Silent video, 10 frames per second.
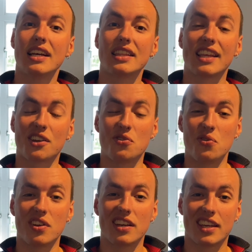that
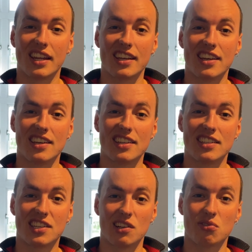could get
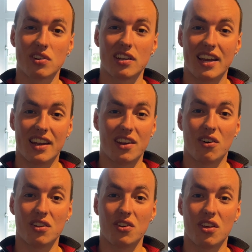children, and
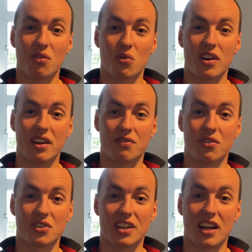all the other were
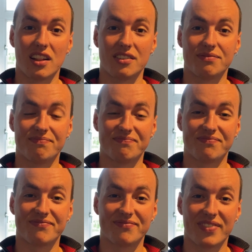infertile.
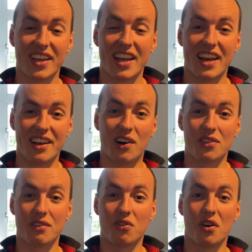And on
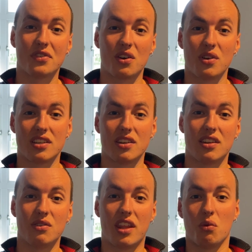the 4th generation,
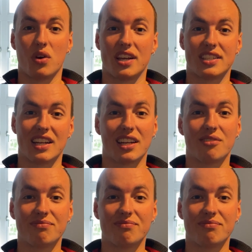they were extinct.